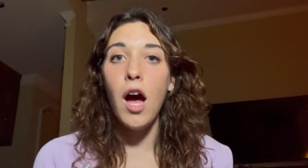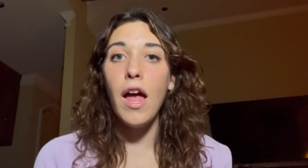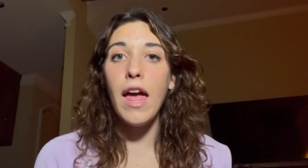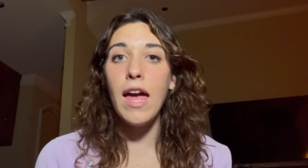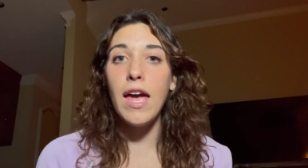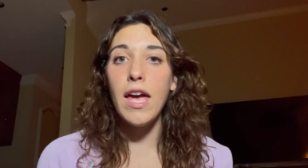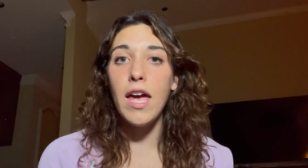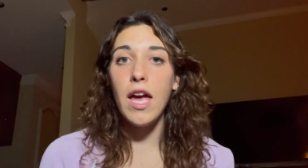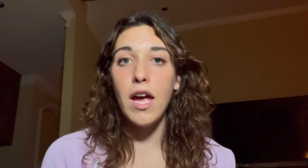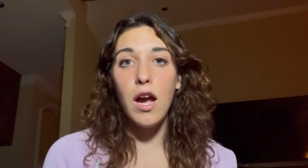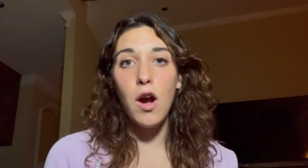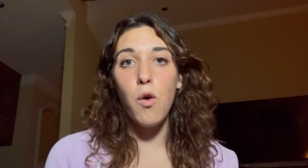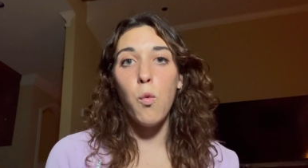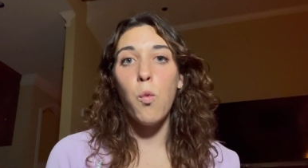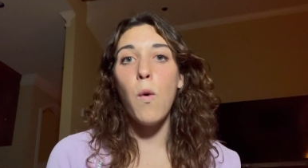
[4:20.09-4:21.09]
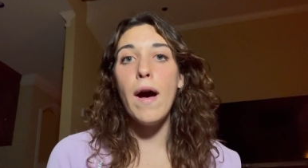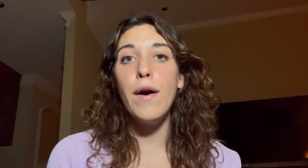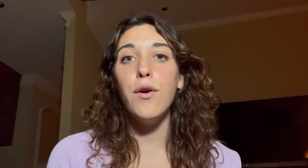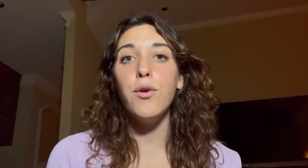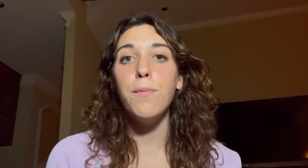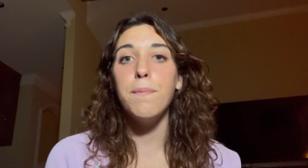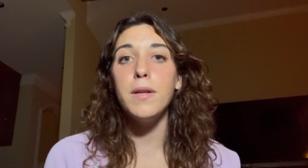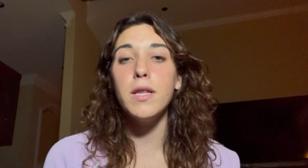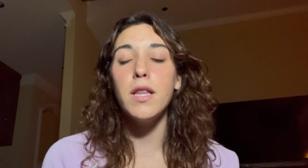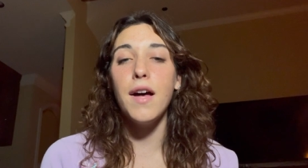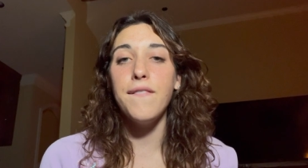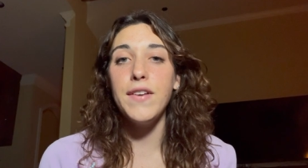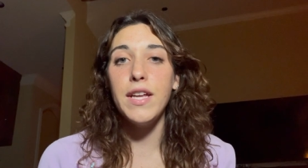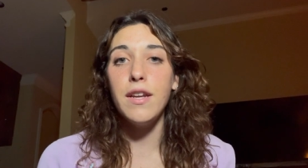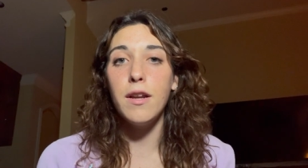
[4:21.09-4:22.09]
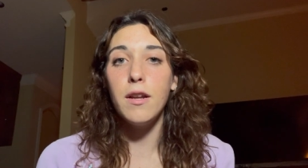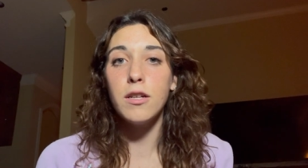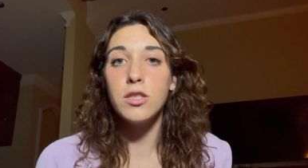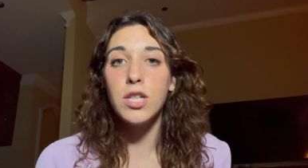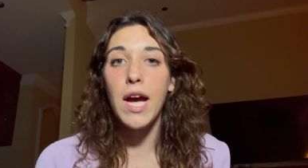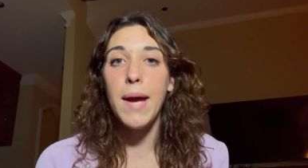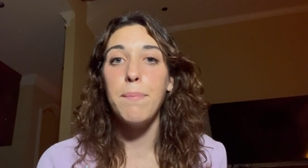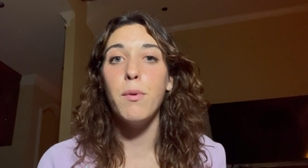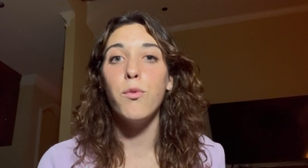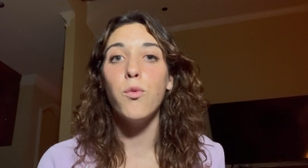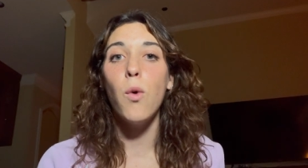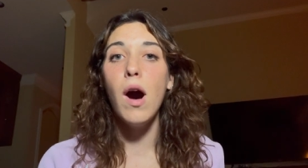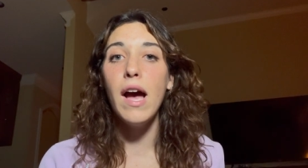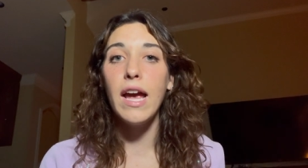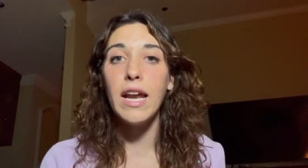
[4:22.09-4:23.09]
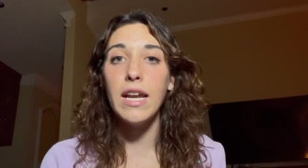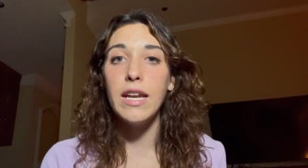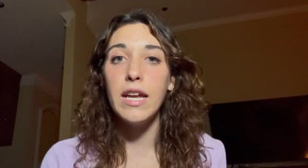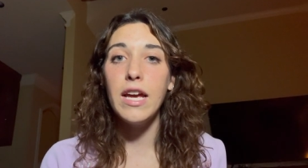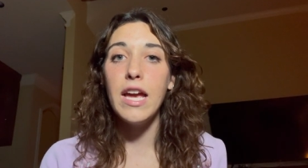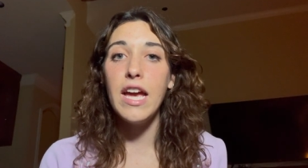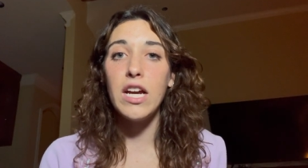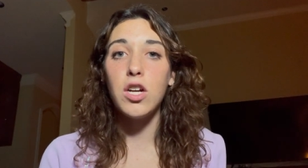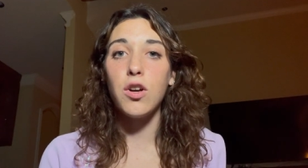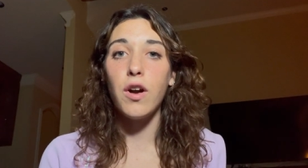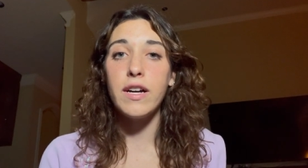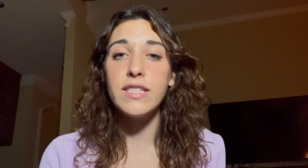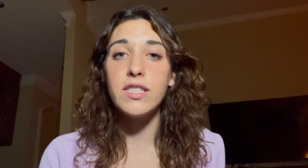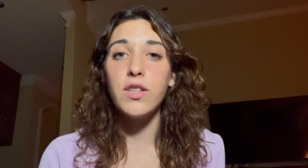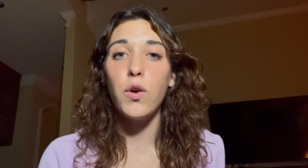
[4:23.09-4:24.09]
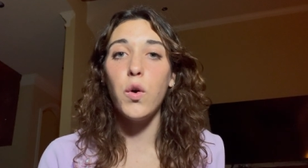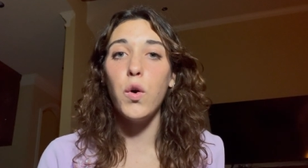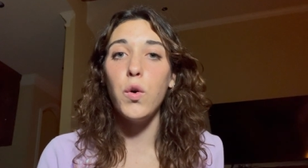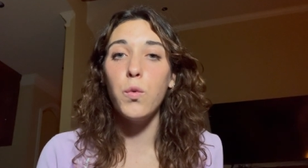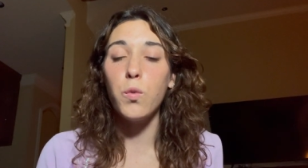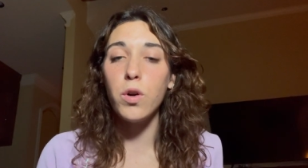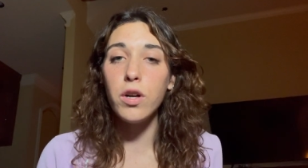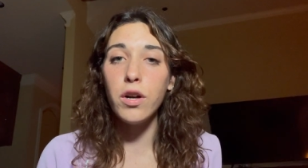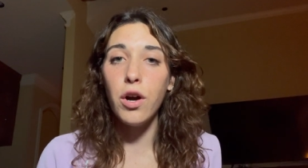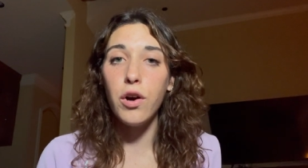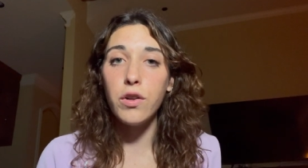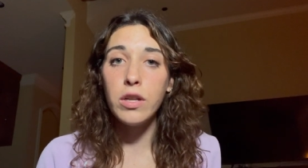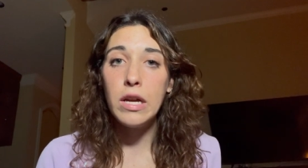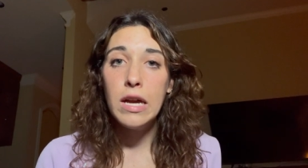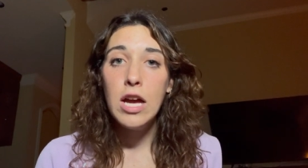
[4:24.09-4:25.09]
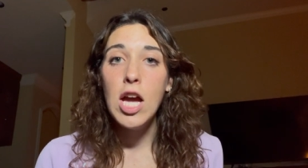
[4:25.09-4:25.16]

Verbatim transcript: a well-beloved type of wine across the whole world